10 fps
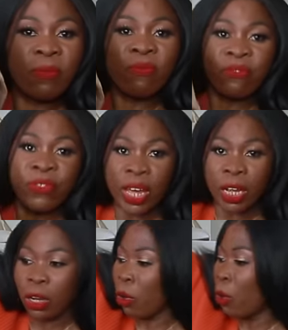
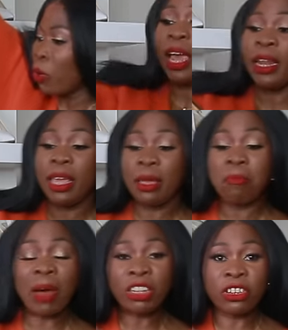very long, and it
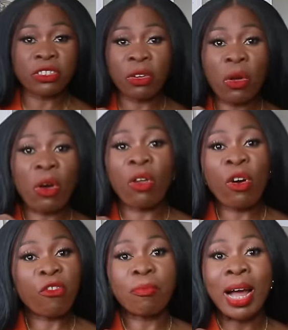matches the color
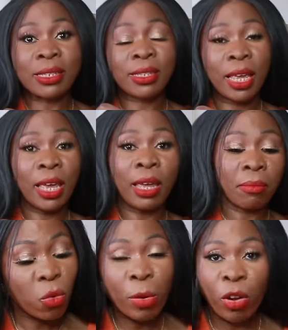of my skin.
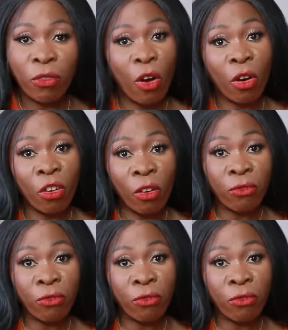Women of color